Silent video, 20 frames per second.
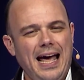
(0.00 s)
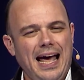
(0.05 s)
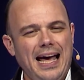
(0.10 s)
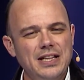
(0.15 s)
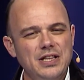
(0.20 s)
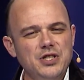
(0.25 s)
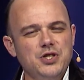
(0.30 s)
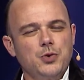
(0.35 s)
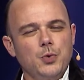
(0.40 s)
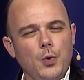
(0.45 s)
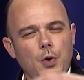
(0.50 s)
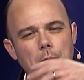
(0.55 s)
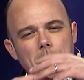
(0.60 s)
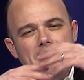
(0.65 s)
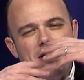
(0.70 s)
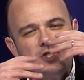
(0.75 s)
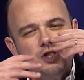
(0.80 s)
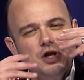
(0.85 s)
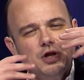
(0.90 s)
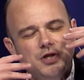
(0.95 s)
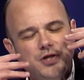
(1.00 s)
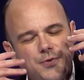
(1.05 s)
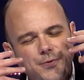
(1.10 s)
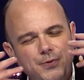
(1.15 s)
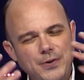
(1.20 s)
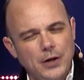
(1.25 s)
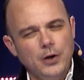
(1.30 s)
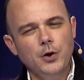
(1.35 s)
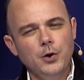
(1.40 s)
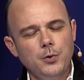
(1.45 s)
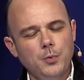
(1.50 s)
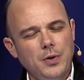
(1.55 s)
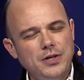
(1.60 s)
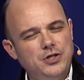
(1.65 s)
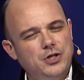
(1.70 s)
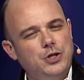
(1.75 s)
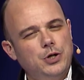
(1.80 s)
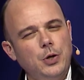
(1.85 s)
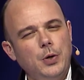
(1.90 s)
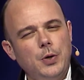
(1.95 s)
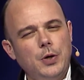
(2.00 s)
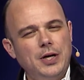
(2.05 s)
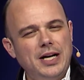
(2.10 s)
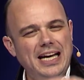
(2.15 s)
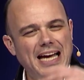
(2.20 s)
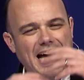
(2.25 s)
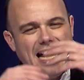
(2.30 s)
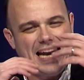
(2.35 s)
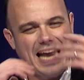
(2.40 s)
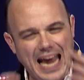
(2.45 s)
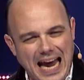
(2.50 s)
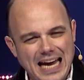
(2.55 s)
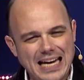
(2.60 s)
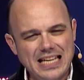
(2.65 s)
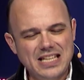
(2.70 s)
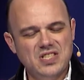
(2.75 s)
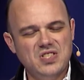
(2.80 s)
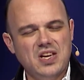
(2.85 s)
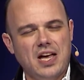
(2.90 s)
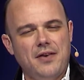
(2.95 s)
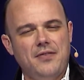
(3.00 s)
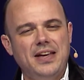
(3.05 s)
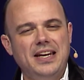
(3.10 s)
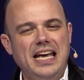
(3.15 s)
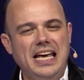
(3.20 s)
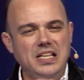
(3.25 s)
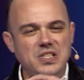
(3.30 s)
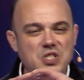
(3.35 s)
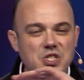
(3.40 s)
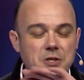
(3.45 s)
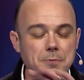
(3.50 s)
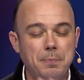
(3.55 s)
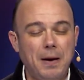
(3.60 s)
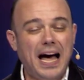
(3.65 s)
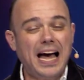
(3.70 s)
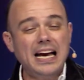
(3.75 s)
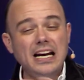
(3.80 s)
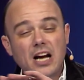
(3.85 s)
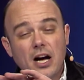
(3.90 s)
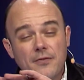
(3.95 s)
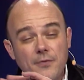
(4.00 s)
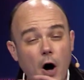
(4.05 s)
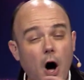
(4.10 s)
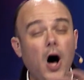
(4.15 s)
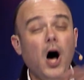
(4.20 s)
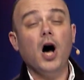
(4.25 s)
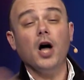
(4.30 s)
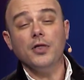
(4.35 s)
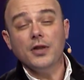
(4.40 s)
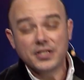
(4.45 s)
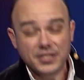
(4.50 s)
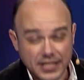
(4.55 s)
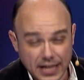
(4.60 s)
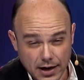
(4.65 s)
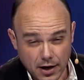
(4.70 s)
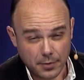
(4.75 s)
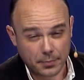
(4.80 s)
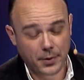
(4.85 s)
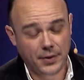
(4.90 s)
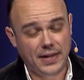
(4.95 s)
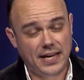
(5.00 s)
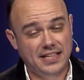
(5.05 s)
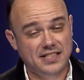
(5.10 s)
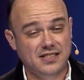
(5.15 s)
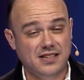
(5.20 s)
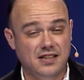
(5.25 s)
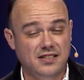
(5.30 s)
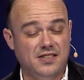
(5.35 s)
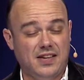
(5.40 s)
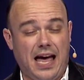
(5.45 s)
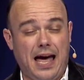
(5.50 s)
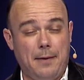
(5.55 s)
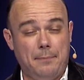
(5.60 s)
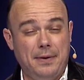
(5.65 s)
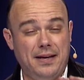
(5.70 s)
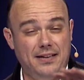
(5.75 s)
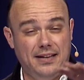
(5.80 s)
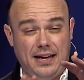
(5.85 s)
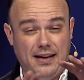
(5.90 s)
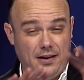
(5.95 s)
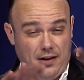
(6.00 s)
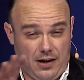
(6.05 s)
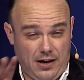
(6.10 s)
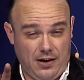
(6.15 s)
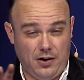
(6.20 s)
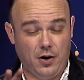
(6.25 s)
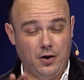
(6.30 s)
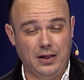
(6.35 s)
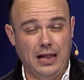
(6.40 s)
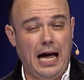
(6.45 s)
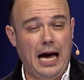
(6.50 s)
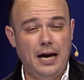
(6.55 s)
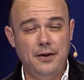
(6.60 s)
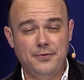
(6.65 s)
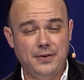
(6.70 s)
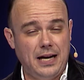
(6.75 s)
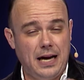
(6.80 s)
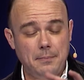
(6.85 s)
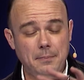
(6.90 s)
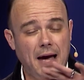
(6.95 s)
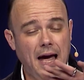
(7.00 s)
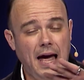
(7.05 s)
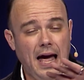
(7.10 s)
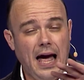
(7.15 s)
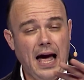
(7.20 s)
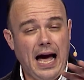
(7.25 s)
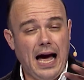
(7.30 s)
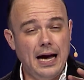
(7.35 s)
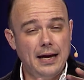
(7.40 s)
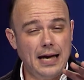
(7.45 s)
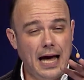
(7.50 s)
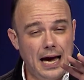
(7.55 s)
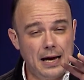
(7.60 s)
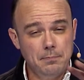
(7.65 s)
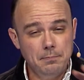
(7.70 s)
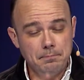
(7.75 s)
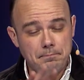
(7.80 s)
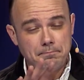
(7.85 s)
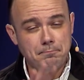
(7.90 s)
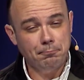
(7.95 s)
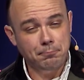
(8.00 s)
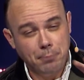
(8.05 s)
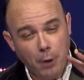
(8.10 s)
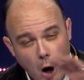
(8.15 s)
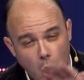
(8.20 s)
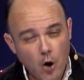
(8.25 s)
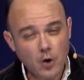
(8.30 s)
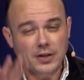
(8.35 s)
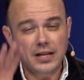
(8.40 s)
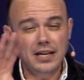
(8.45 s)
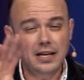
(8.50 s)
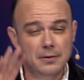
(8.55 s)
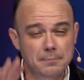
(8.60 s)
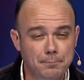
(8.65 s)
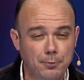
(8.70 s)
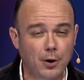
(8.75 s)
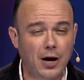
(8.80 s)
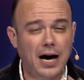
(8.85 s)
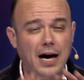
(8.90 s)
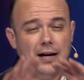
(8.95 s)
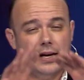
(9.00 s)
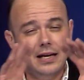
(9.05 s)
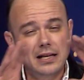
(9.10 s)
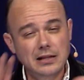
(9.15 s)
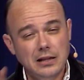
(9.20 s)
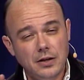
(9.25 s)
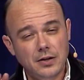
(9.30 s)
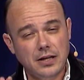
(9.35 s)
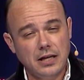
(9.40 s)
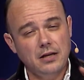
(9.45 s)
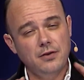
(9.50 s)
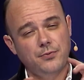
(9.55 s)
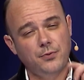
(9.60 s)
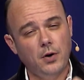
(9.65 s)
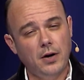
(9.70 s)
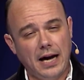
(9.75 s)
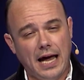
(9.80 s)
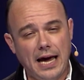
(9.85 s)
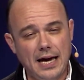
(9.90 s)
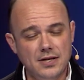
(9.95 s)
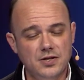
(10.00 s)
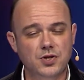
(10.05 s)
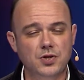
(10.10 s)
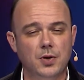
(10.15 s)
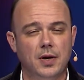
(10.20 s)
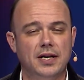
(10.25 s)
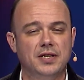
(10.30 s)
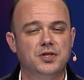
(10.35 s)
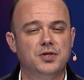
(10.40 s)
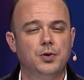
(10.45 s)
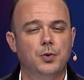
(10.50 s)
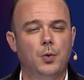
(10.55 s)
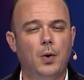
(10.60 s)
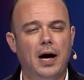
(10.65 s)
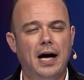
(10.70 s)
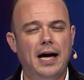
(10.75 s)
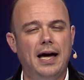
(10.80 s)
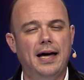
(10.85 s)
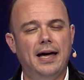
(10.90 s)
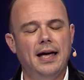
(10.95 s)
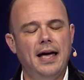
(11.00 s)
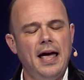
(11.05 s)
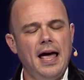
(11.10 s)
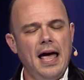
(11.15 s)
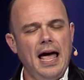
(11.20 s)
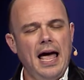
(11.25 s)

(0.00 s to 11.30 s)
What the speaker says: And this woman is just filled with joy at 87 in spite of all the terrible things that has happened in her life. And I'm poking and prodding, looking for an answer as to why.